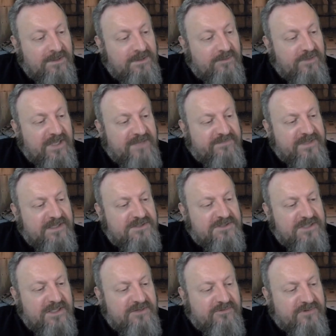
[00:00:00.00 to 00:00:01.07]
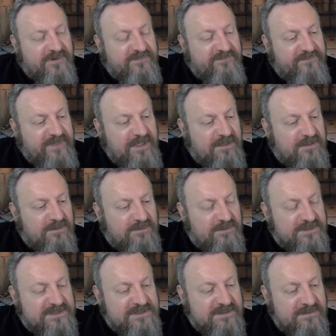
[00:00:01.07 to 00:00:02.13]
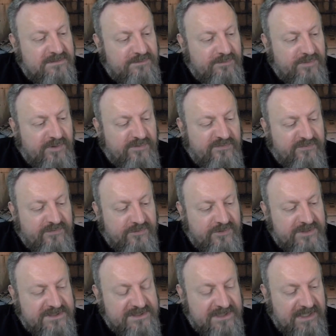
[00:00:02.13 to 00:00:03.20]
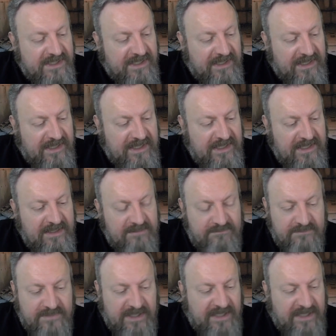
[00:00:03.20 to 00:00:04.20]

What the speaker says: We have the anti-aircraft vehicles, Bofors AA,